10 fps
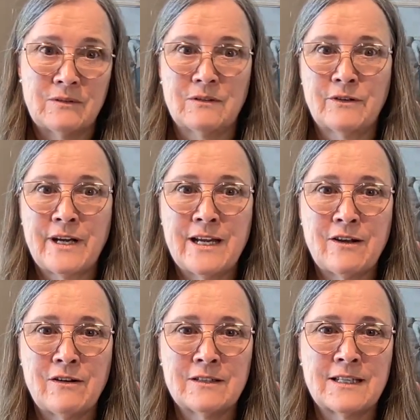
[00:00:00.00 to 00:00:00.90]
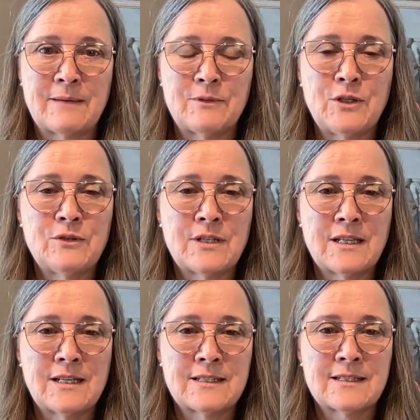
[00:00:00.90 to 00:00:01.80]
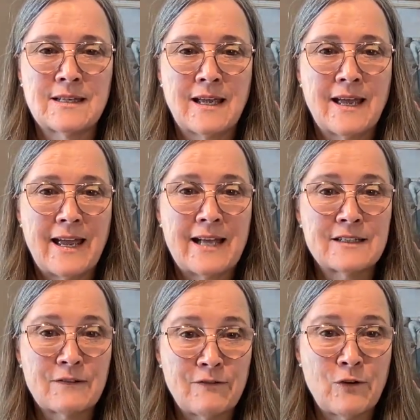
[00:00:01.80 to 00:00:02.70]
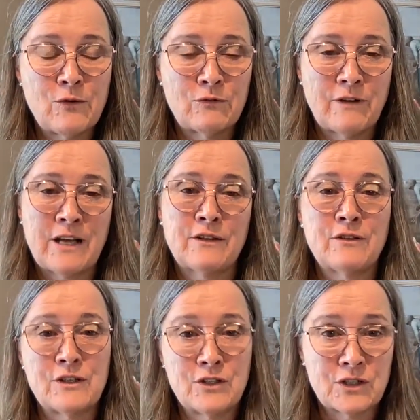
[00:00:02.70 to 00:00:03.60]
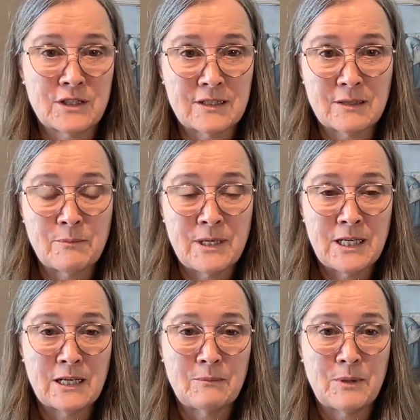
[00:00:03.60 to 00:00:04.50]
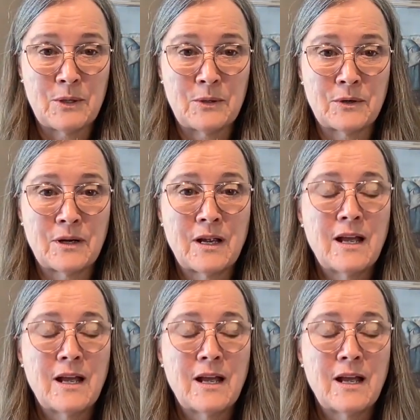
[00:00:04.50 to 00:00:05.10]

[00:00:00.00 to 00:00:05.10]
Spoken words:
Great concept. Using this as a phone rather than just as a mini computer.